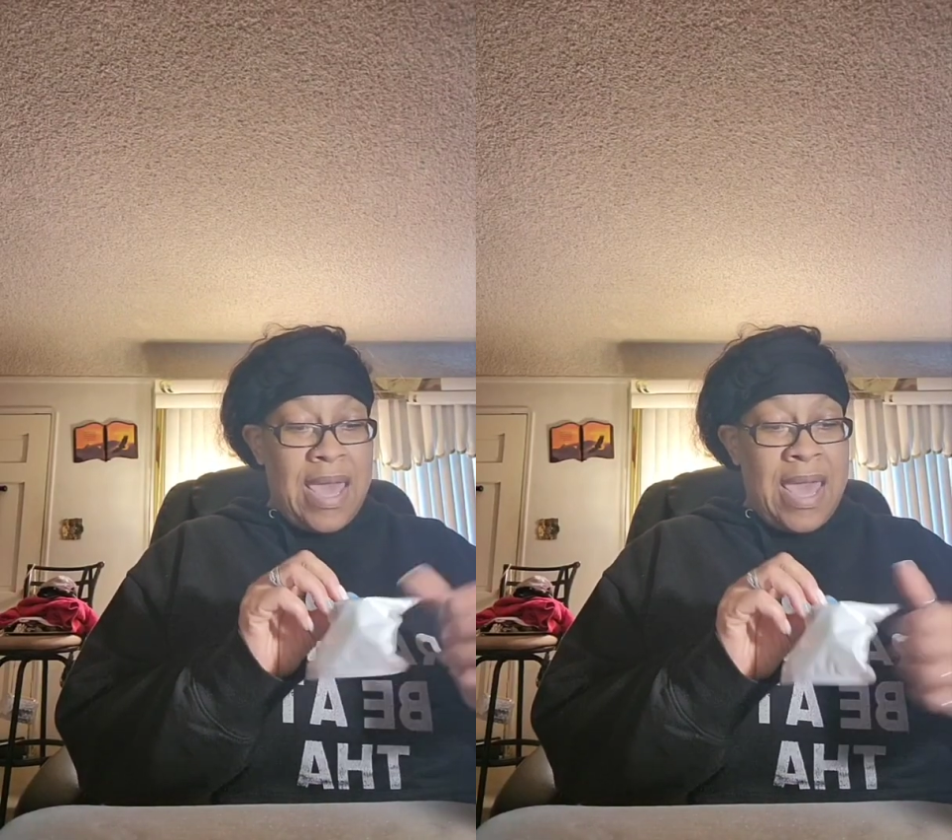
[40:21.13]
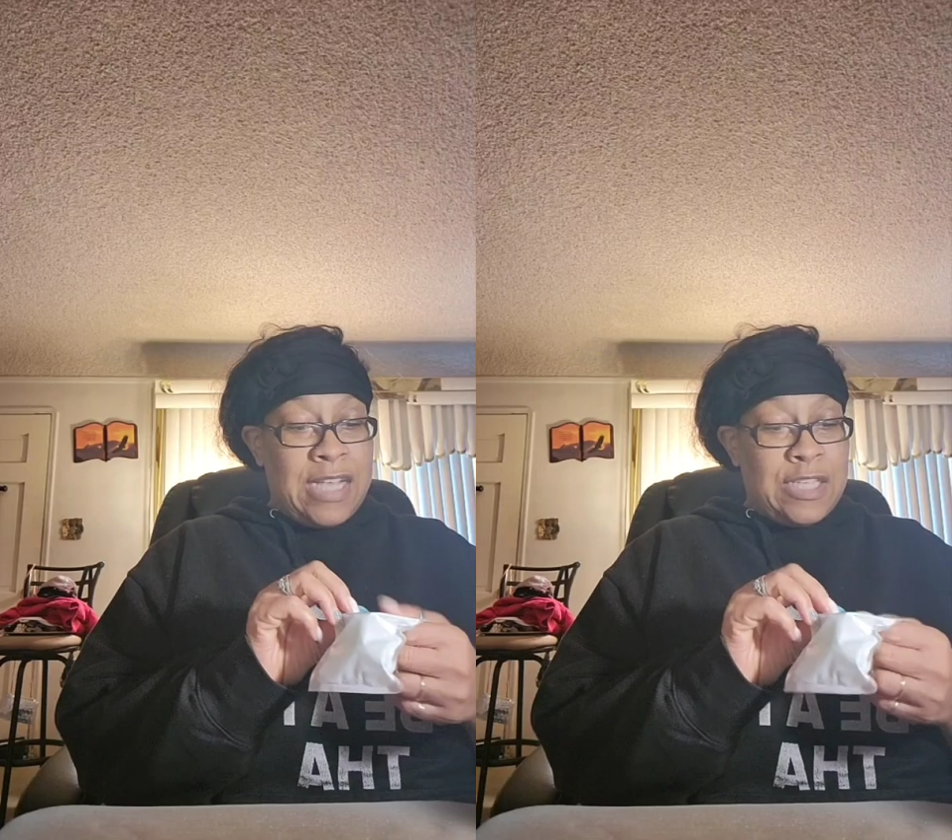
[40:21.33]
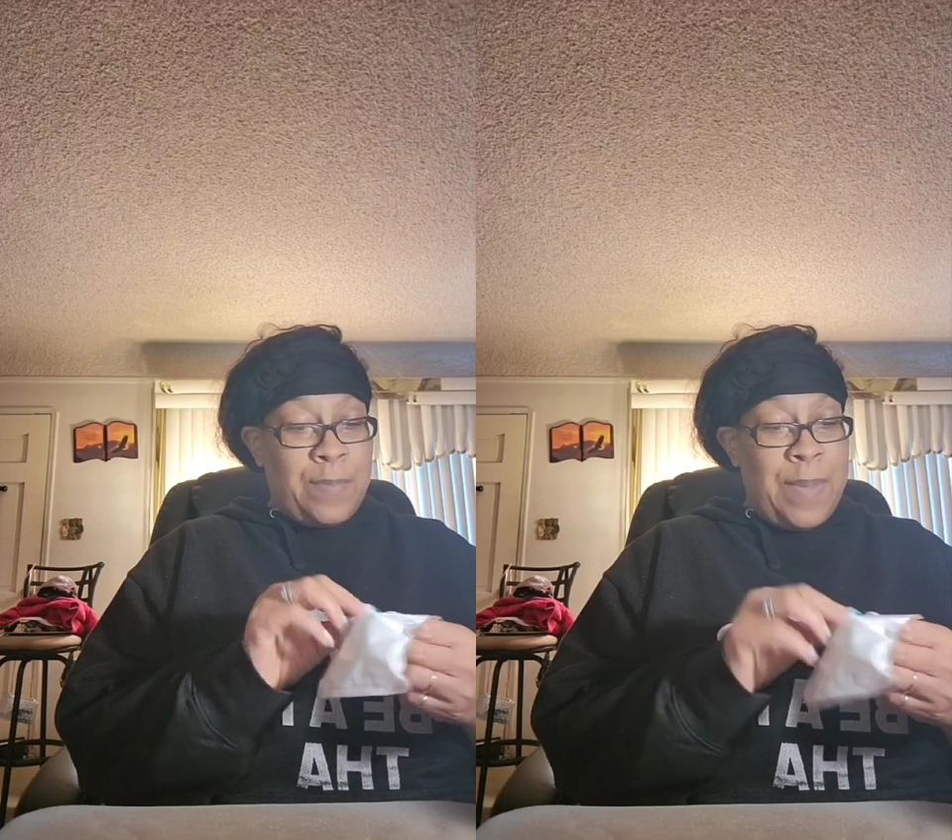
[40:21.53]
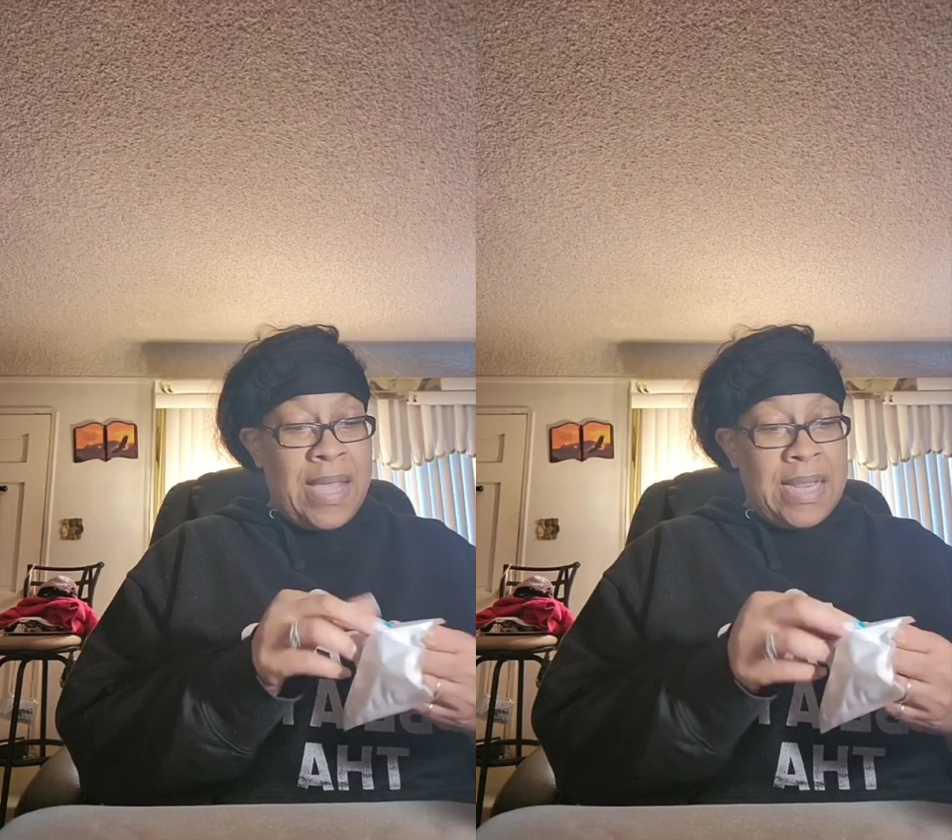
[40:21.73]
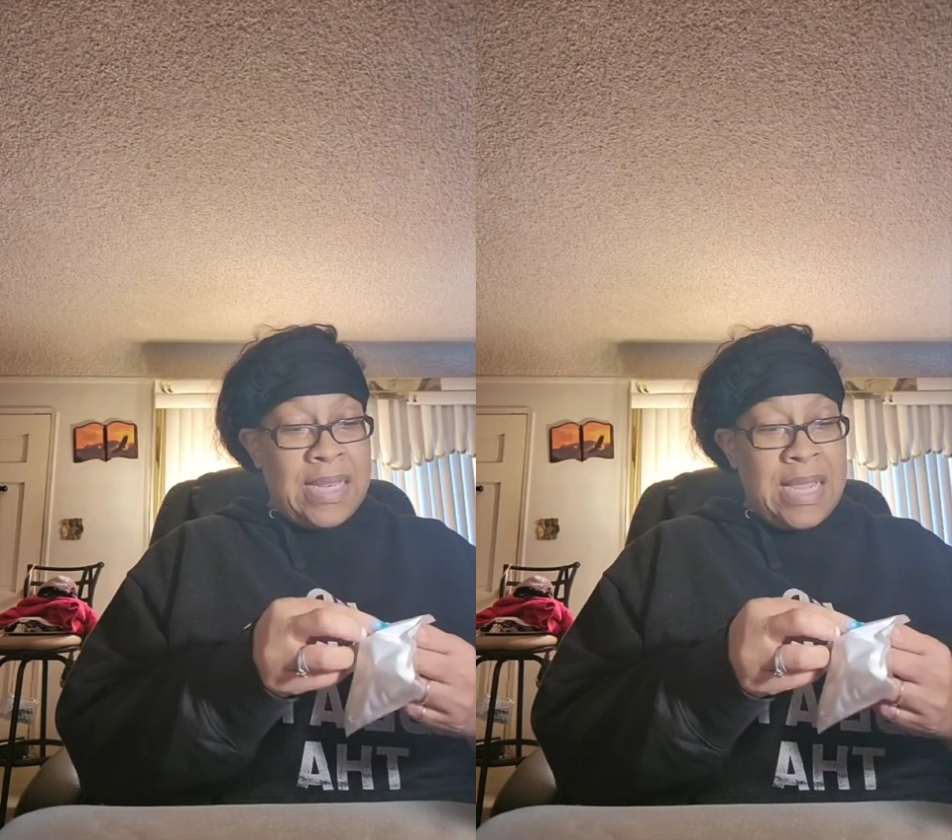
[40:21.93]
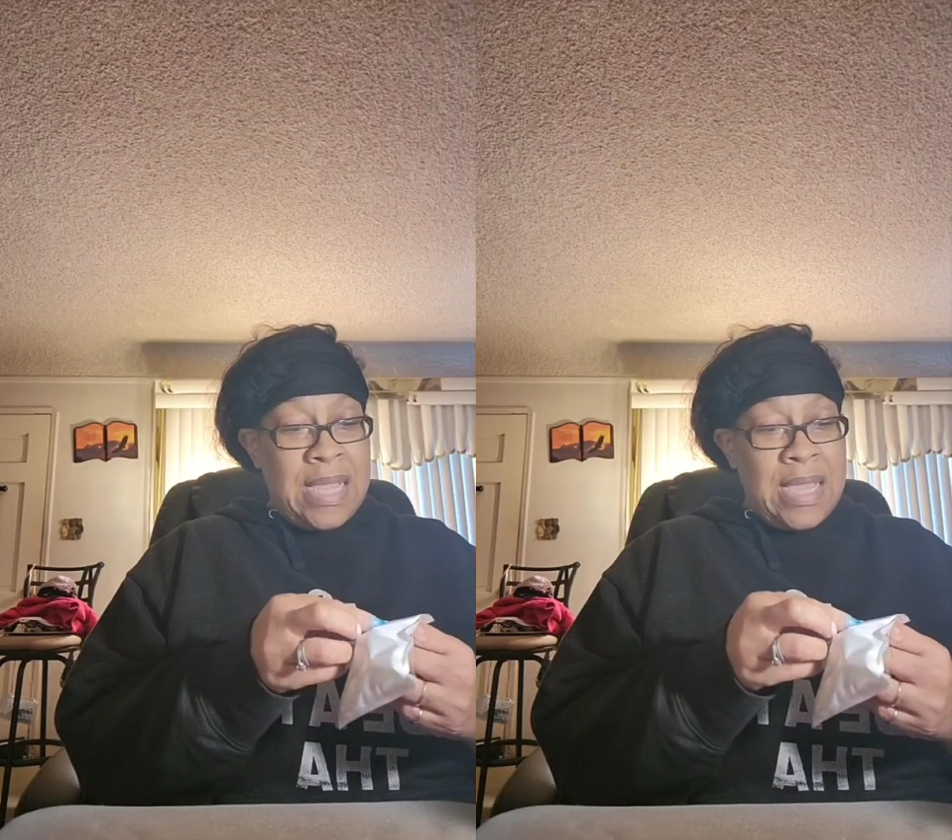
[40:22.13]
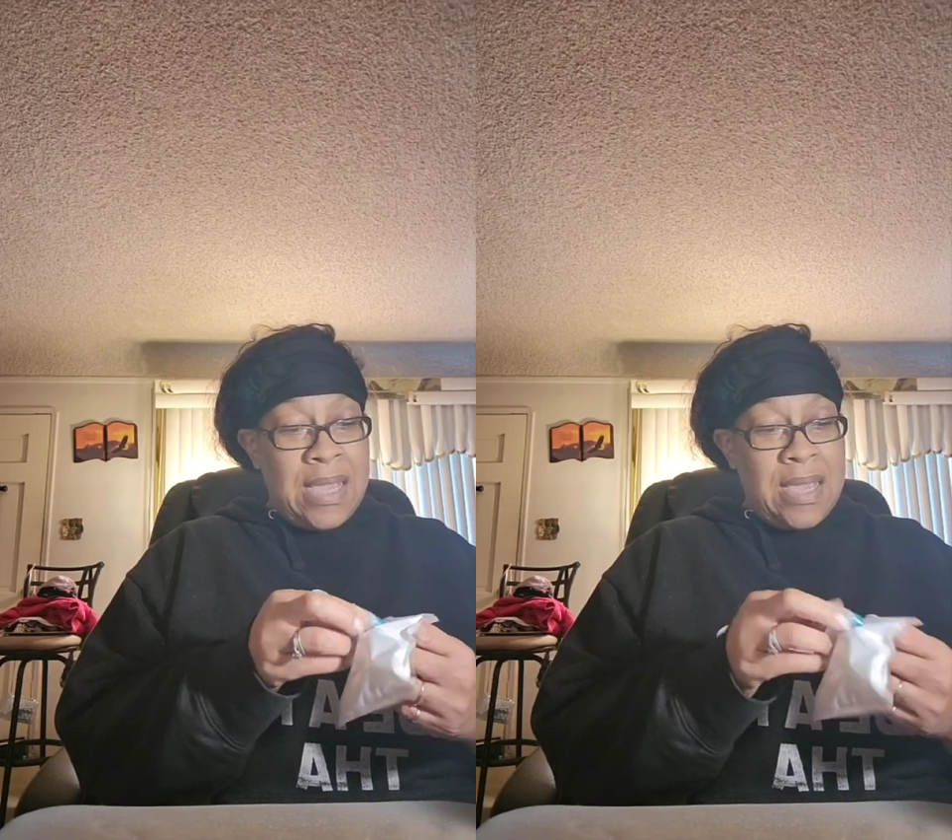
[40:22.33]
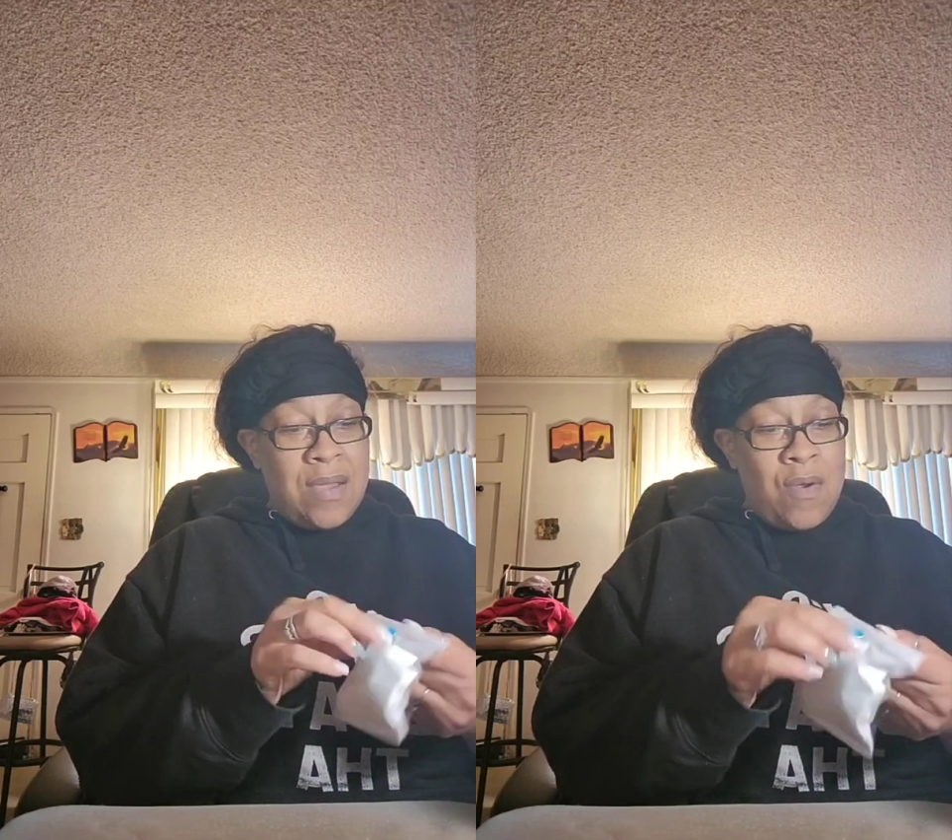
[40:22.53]

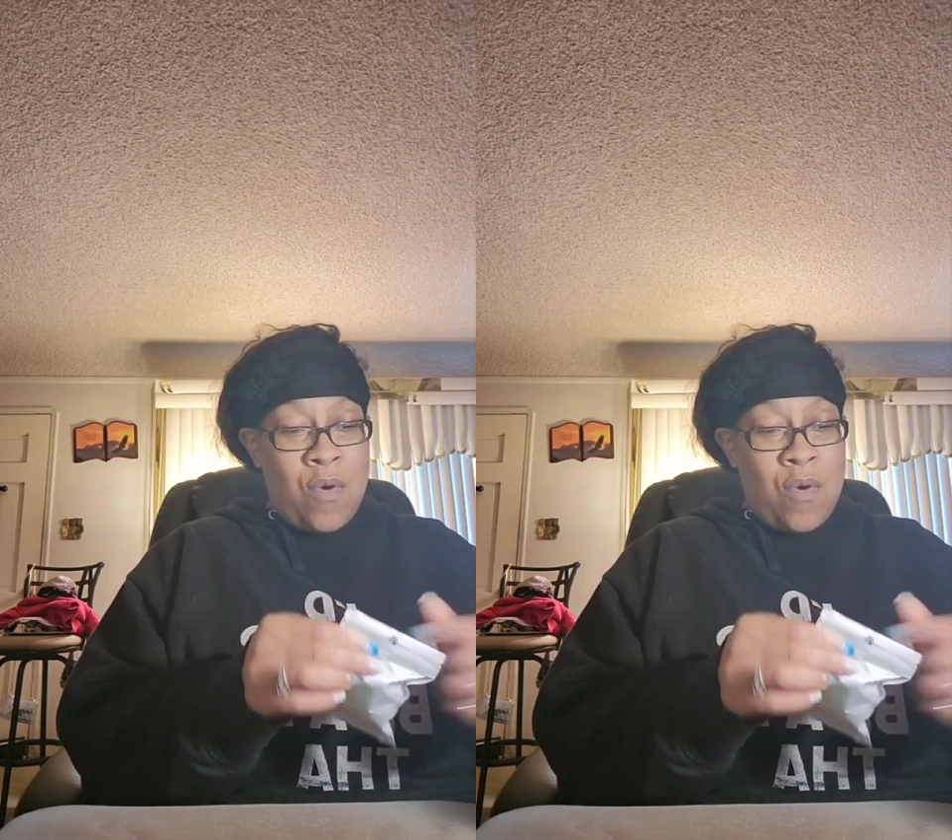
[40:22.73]
expecting